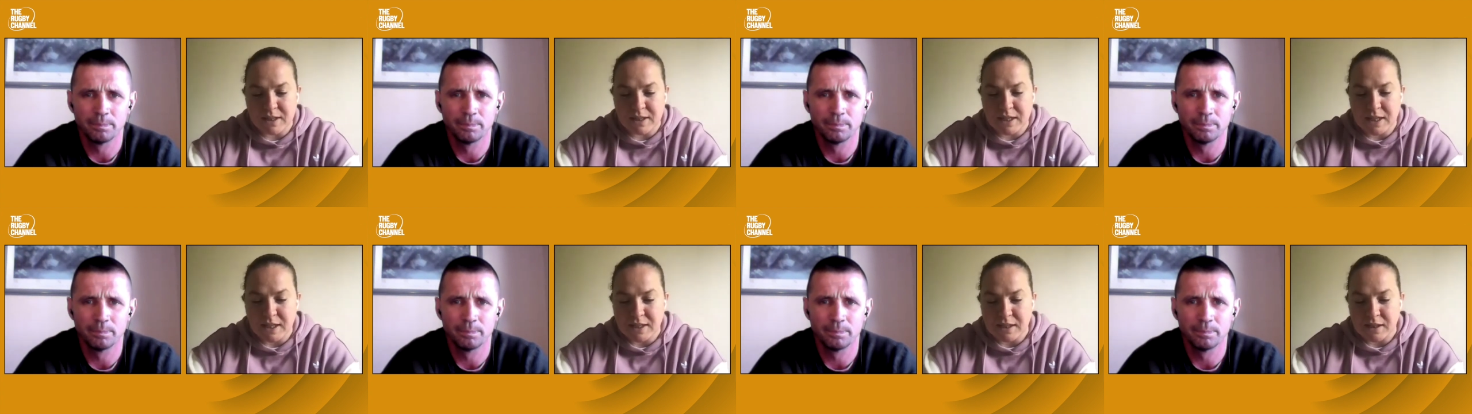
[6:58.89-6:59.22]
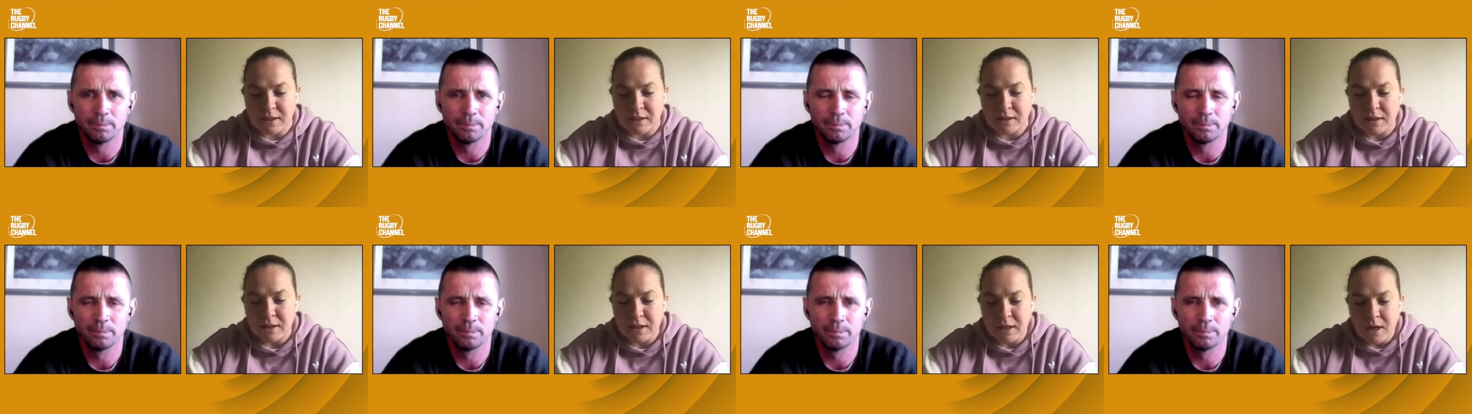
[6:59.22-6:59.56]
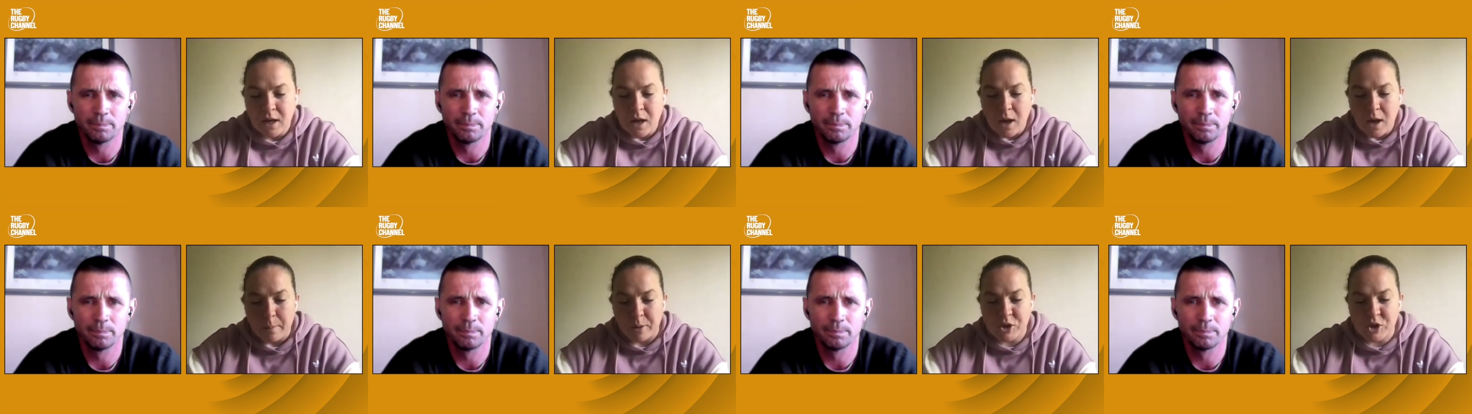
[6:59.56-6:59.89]
Speaker 1: the season.
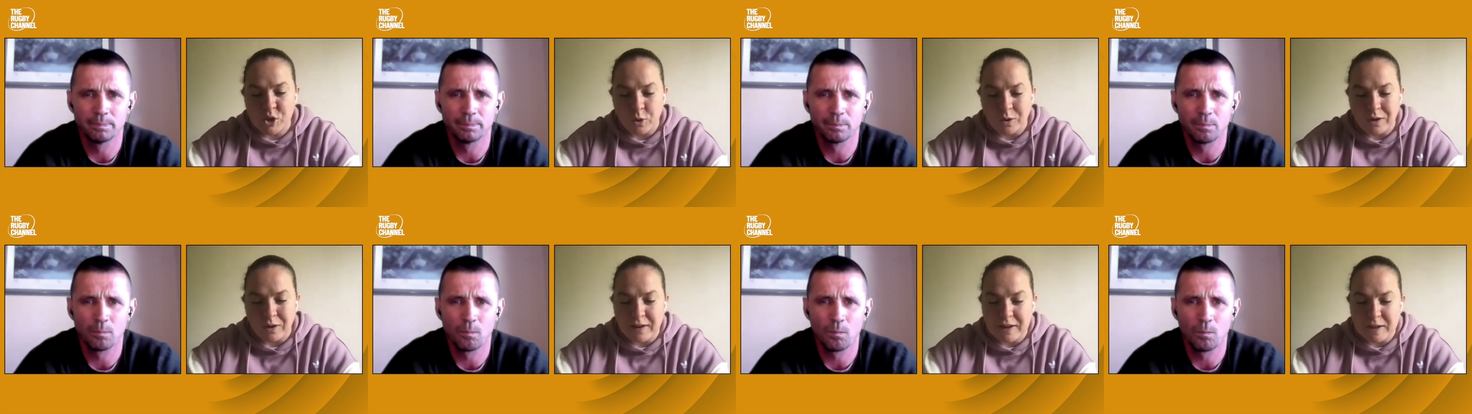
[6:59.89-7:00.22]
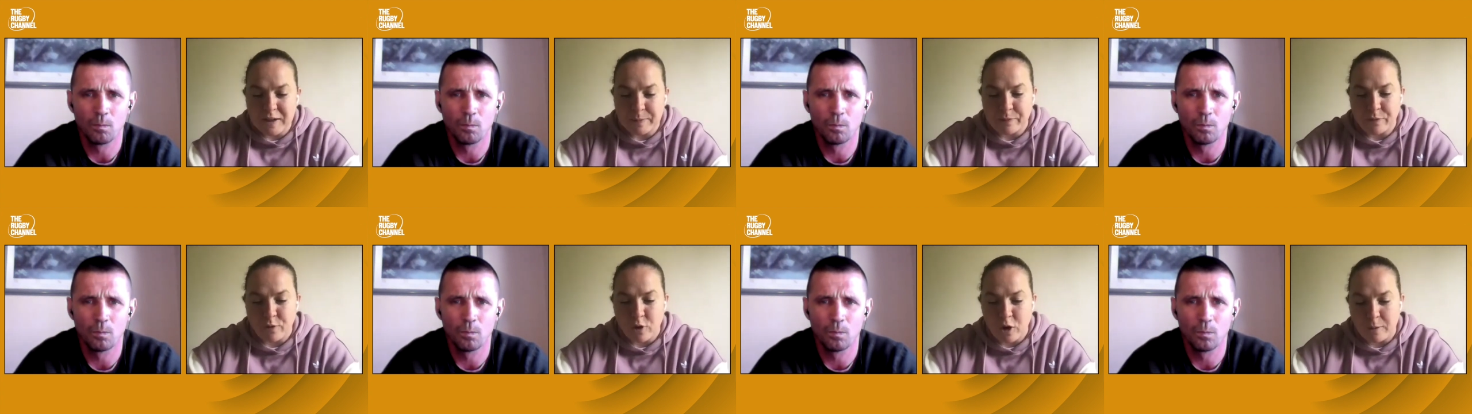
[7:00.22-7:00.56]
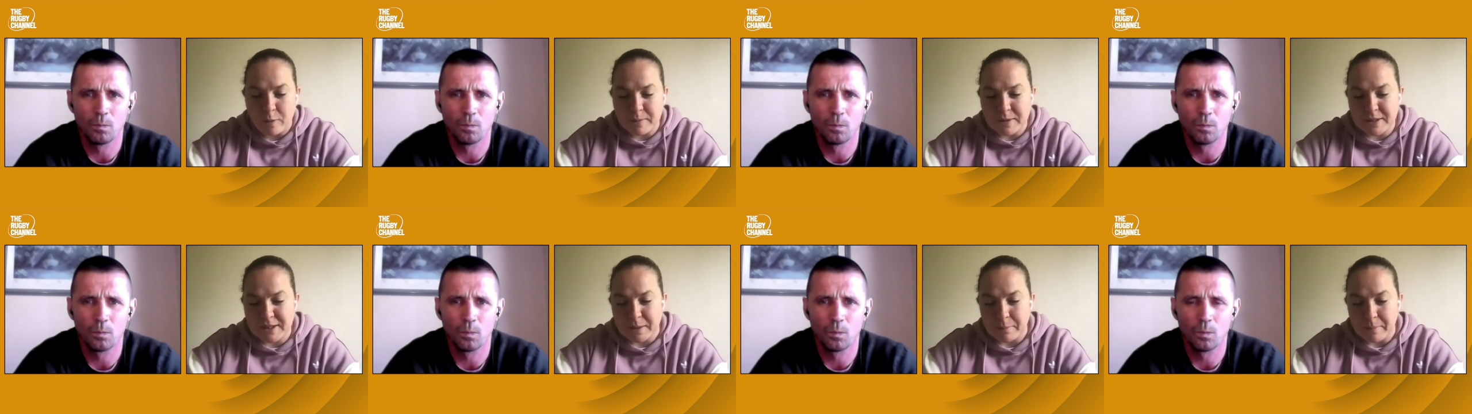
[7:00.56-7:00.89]
But surely this
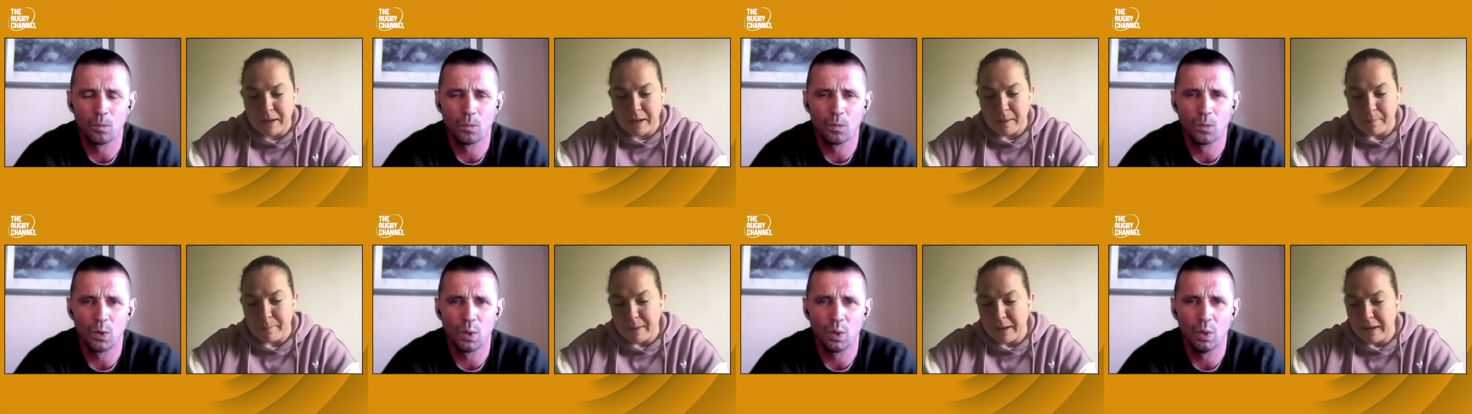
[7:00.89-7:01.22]
performance can be a